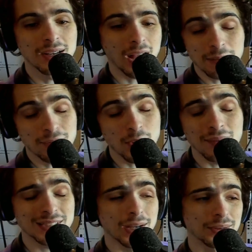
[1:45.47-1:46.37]
I mean, if you have
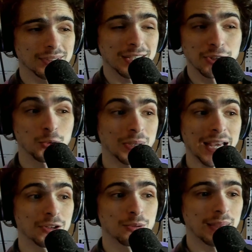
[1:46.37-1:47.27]
a skeleton key, you
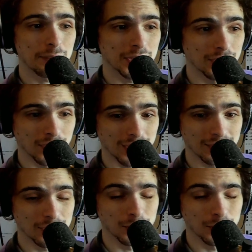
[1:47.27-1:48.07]
can do that because honestly,